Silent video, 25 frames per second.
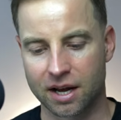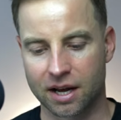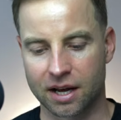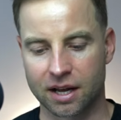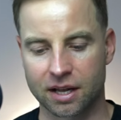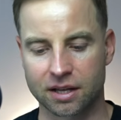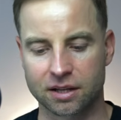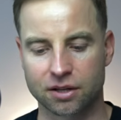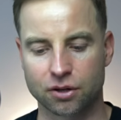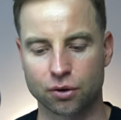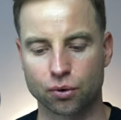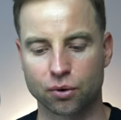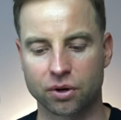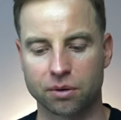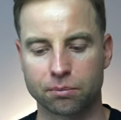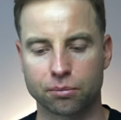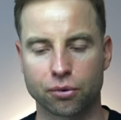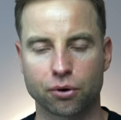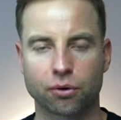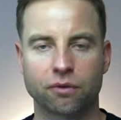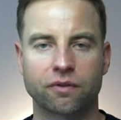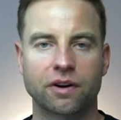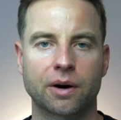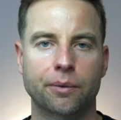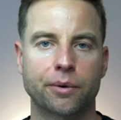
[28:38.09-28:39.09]
and to
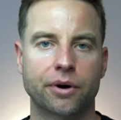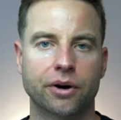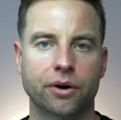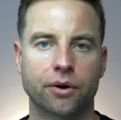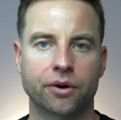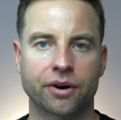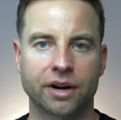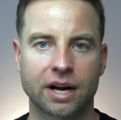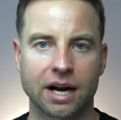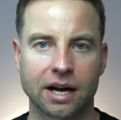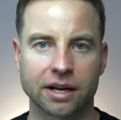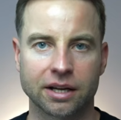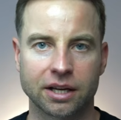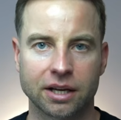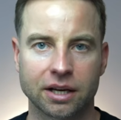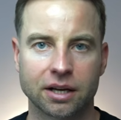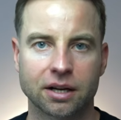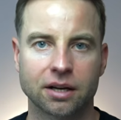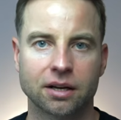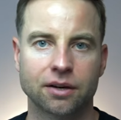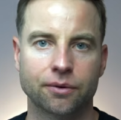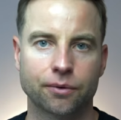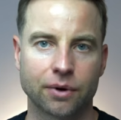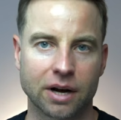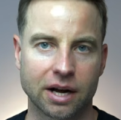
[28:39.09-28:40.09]
improve our
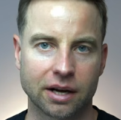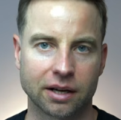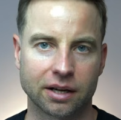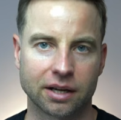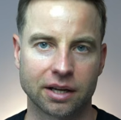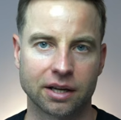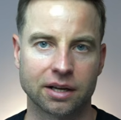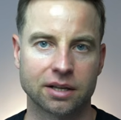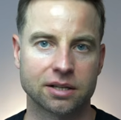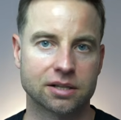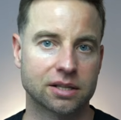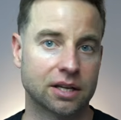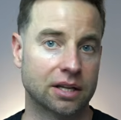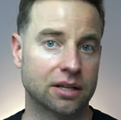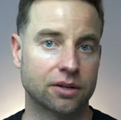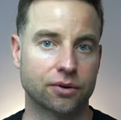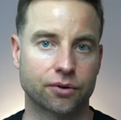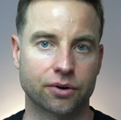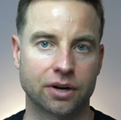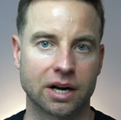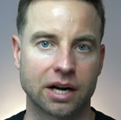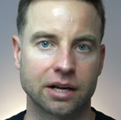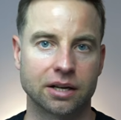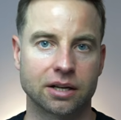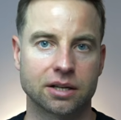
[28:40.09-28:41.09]
organic rankings and
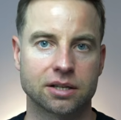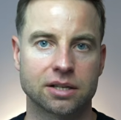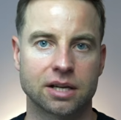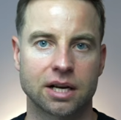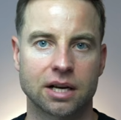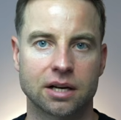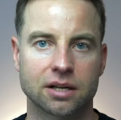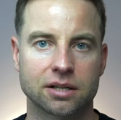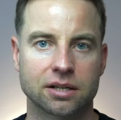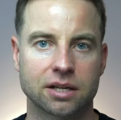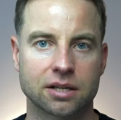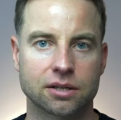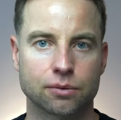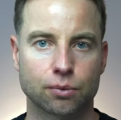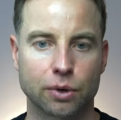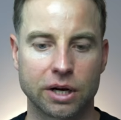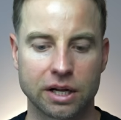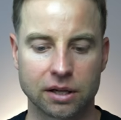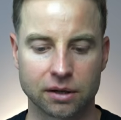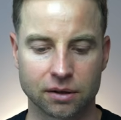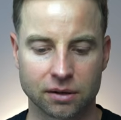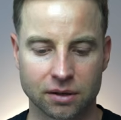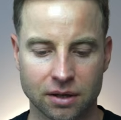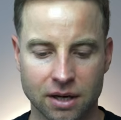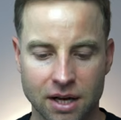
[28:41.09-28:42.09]
organic sales as
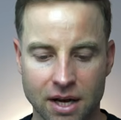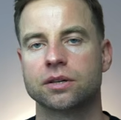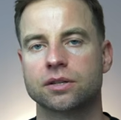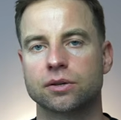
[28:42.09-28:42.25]
well.